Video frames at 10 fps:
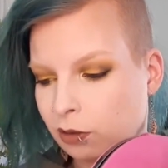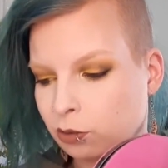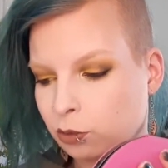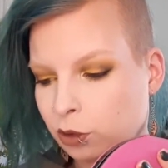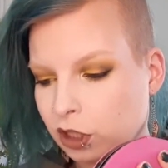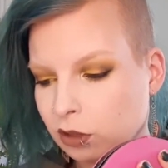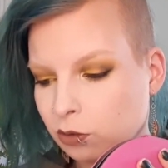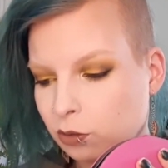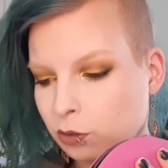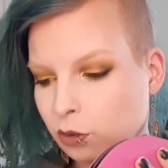I was
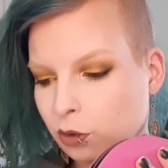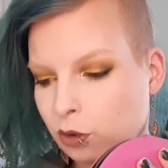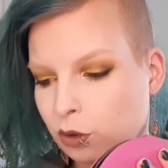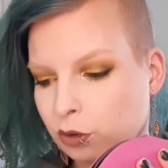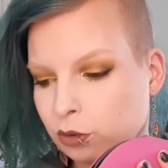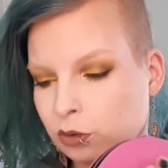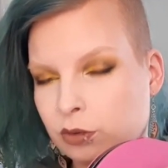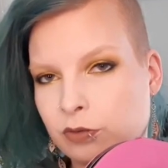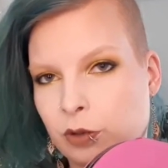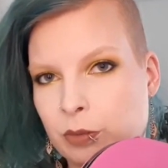working on
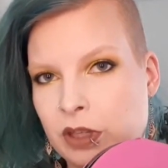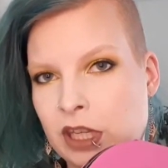from